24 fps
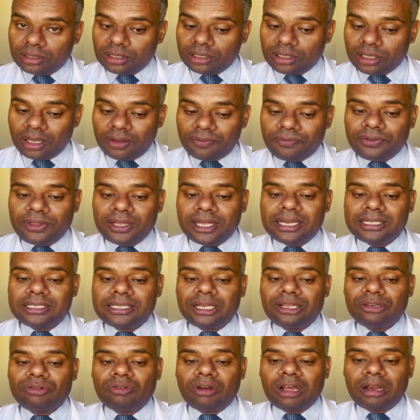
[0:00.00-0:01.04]
If there is a
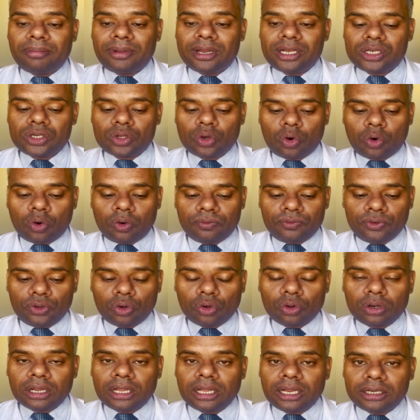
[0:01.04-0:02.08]
requirement of
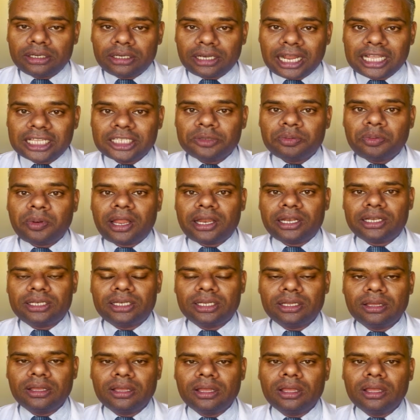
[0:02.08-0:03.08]
your transplant,